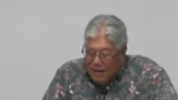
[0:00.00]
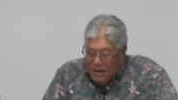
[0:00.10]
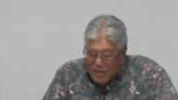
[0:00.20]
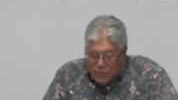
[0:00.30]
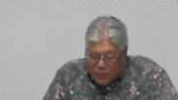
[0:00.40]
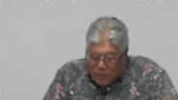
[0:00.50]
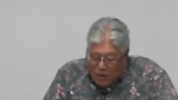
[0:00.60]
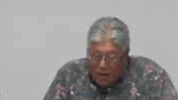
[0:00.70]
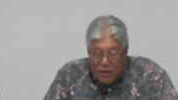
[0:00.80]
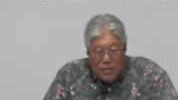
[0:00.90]
It's for
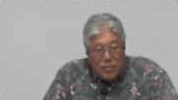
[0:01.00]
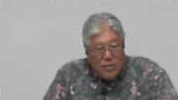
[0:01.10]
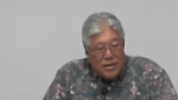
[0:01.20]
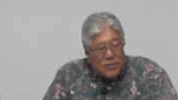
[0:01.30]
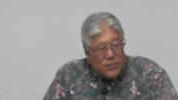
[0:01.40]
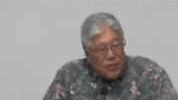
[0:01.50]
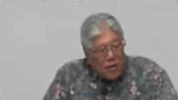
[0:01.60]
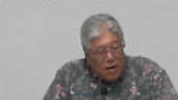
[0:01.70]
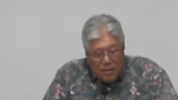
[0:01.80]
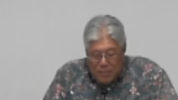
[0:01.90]
our good, it's for
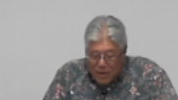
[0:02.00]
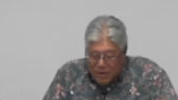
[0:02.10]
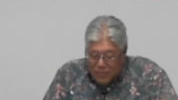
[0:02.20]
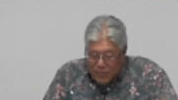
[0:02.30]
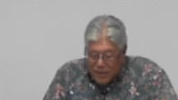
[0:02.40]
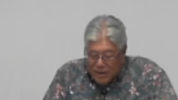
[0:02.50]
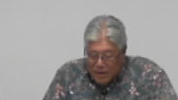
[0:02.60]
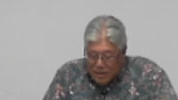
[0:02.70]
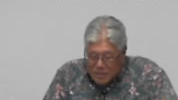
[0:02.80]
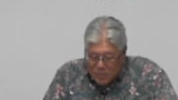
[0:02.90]
our benefit,
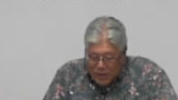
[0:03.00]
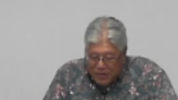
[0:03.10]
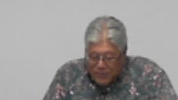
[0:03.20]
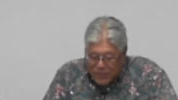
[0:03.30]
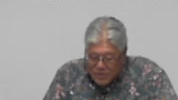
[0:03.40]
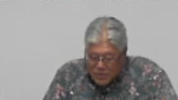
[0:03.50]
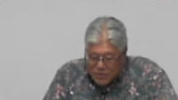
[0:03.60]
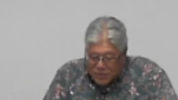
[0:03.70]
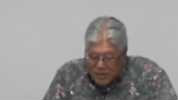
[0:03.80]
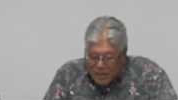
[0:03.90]
and it's
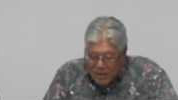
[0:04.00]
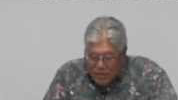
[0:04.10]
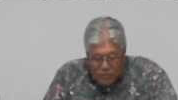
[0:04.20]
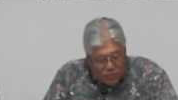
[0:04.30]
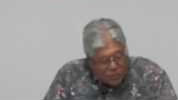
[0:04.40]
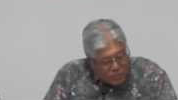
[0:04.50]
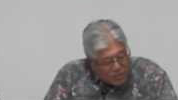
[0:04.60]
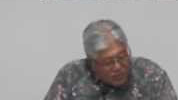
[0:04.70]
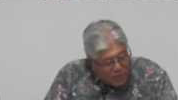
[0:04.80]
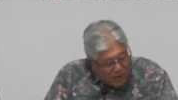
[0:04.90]
beneficial to those
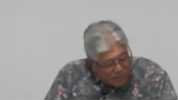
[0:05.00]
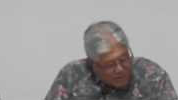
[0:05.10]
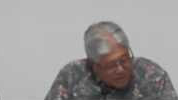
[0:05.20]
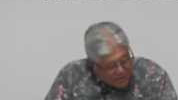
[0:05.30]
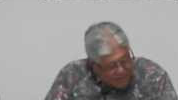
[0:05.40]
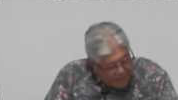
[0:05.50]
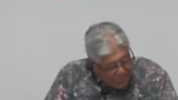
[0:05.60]
around us.